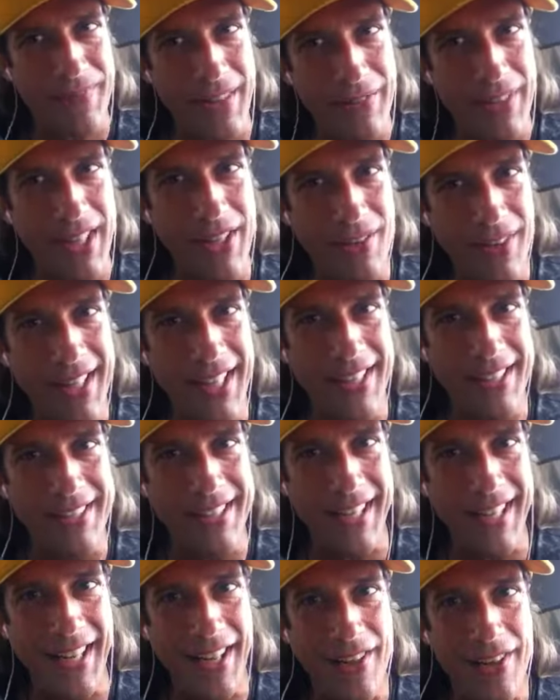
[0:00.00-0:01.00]
if you don't get it
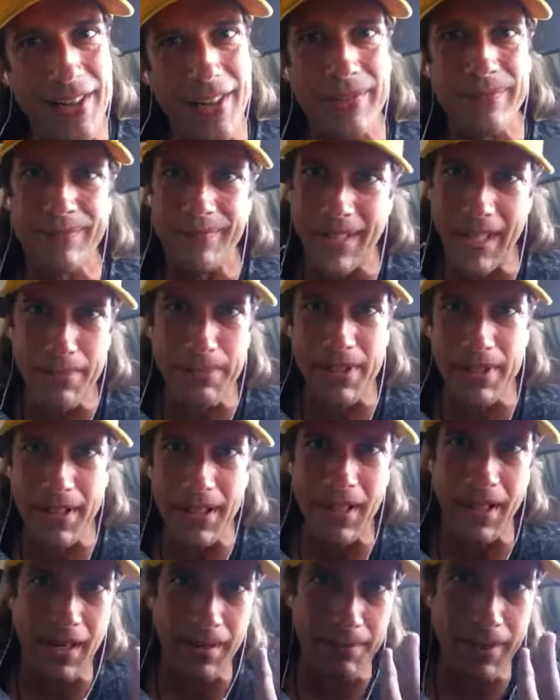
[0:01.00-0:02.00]
together, N B
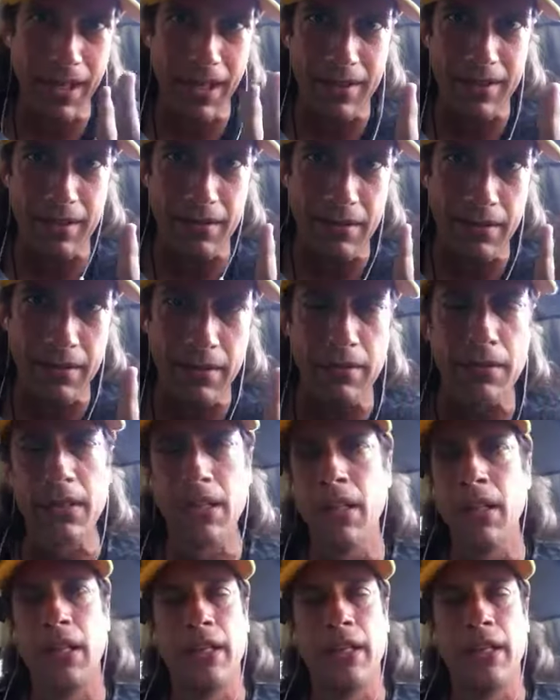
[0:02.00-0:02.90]
C, Comcast, YouTube,